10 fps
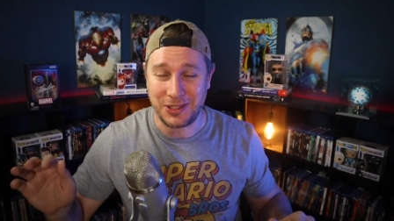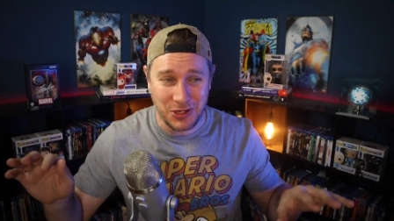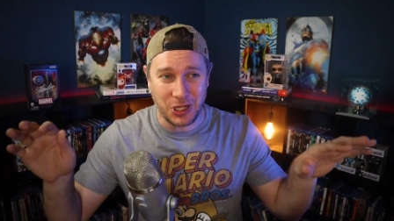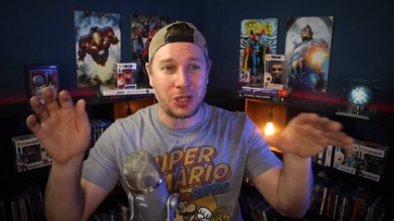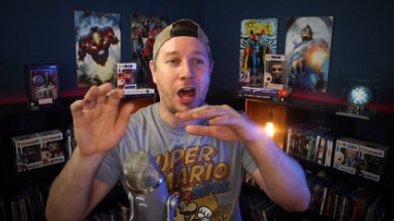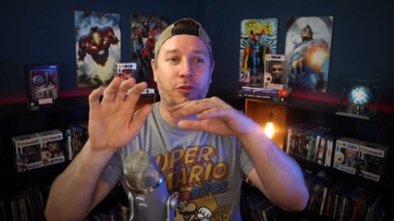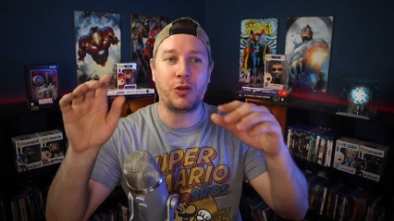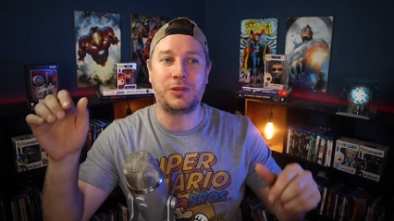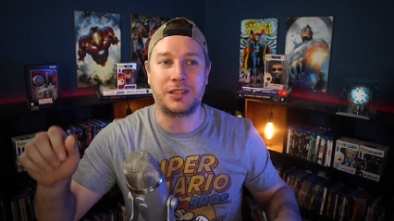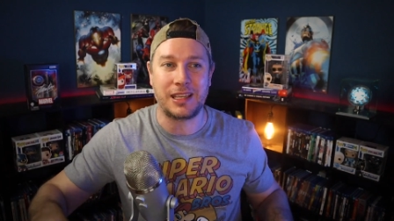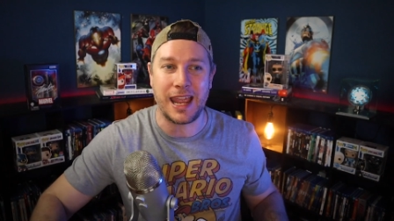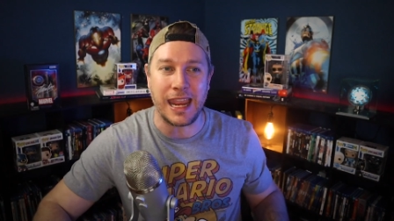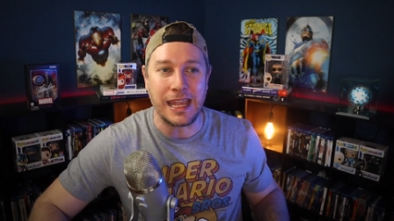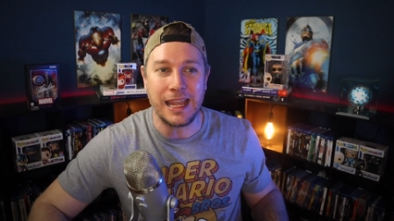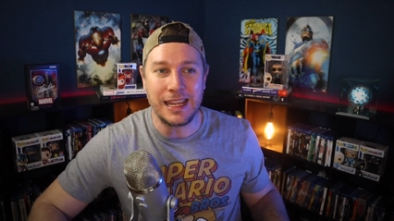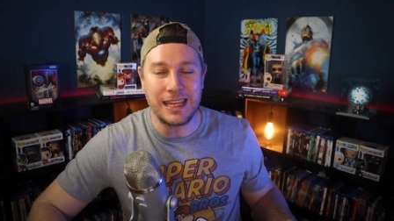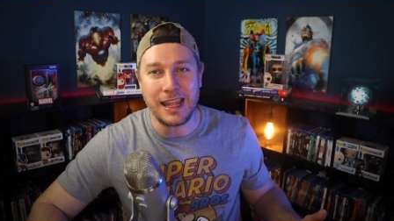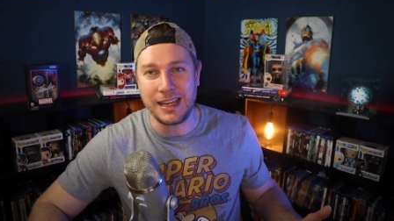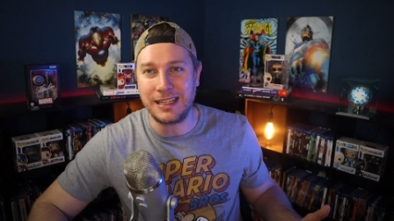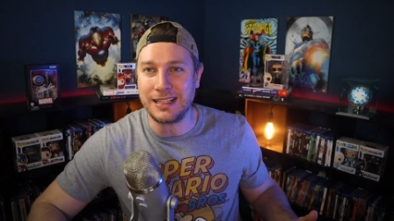There's a lot of room to say,
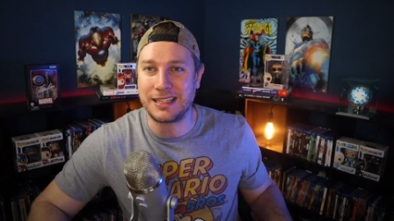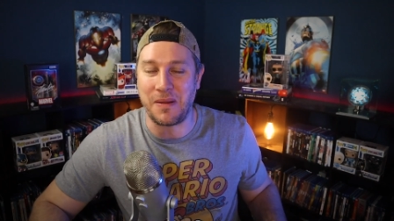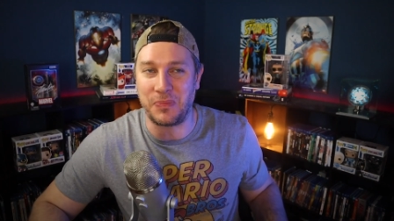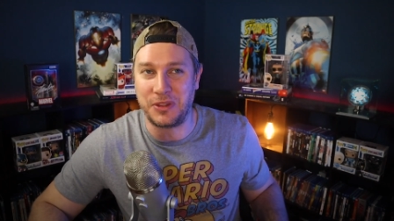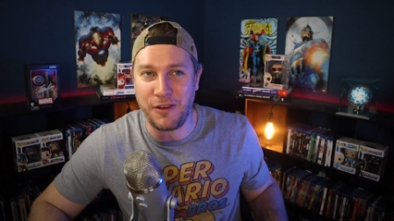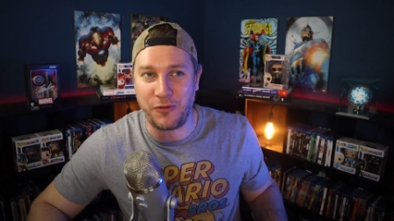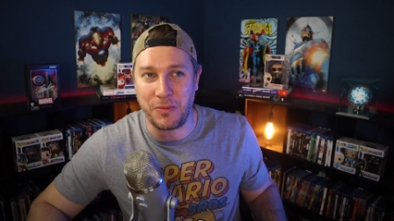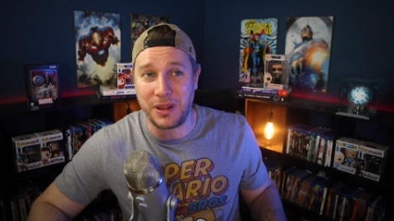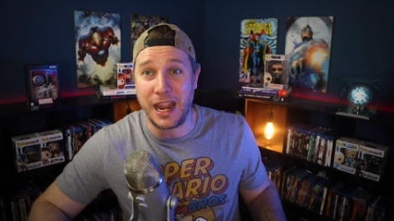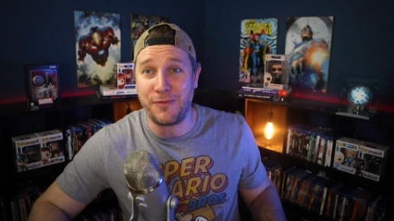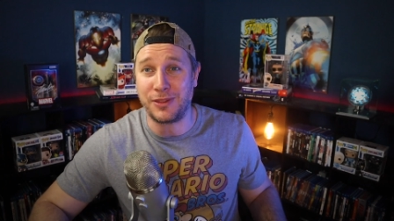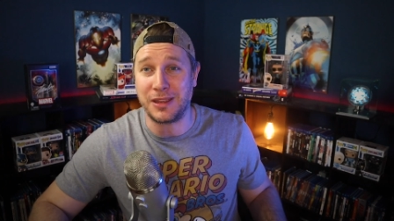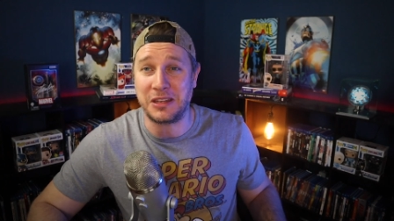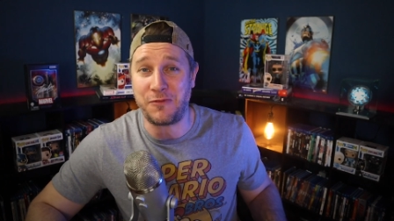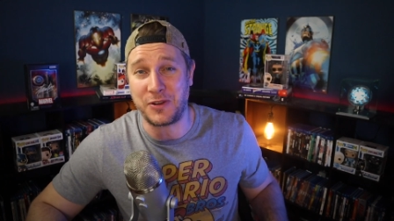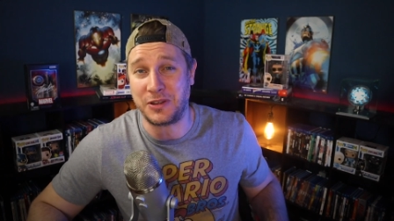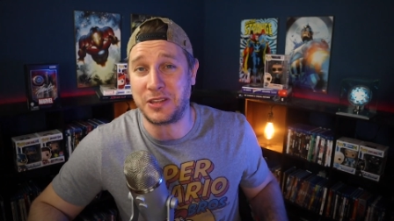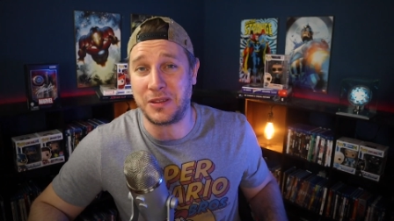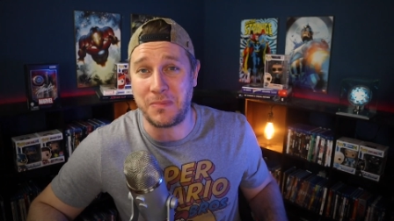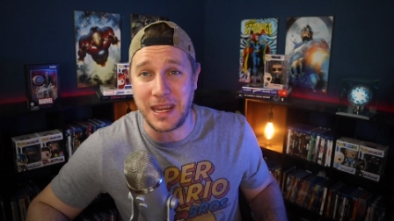yeah, they did something different, but everything different
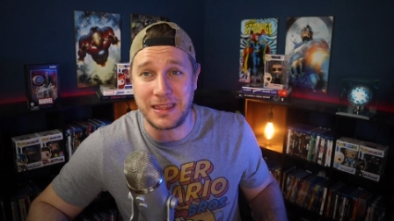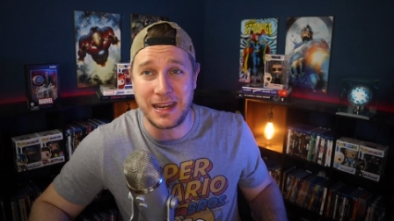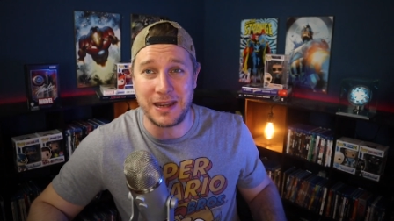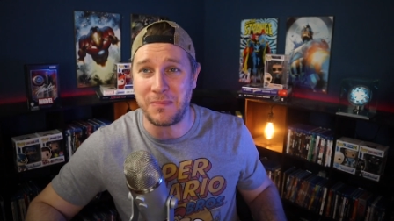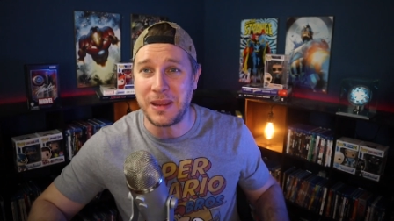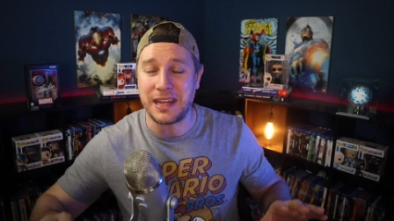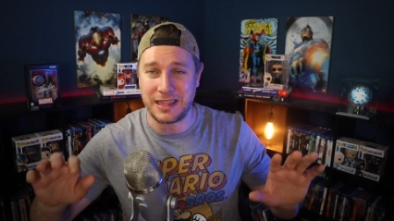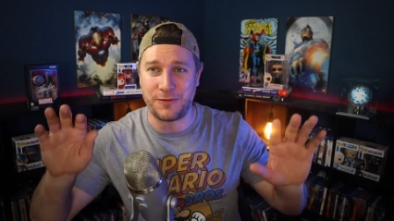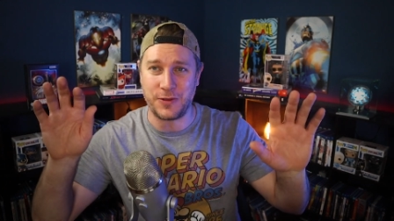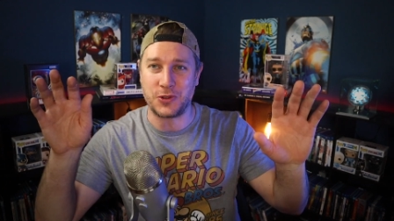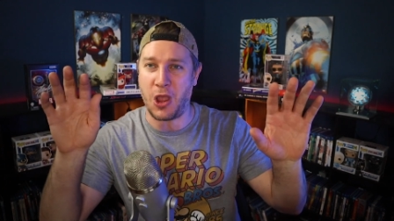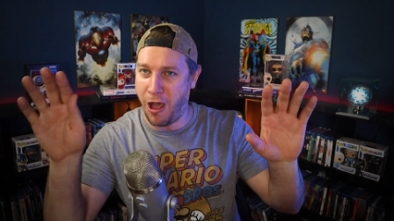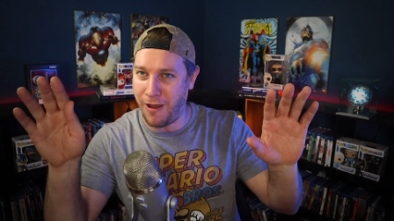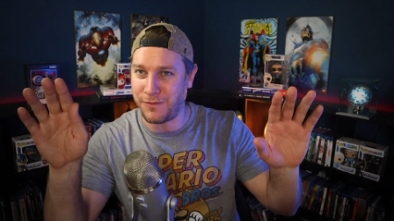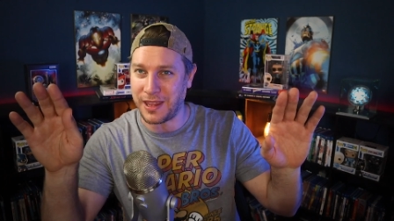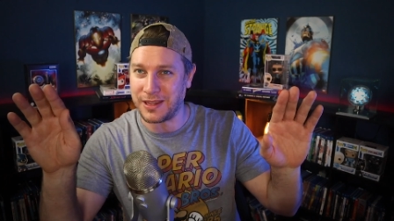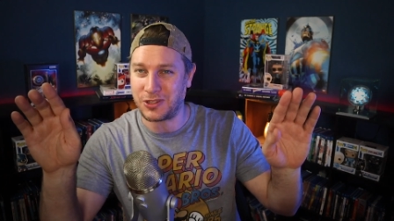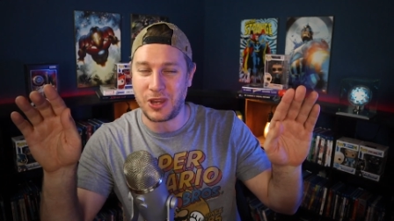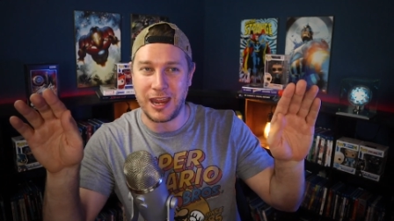doesn't mean that it immediately feels obvious.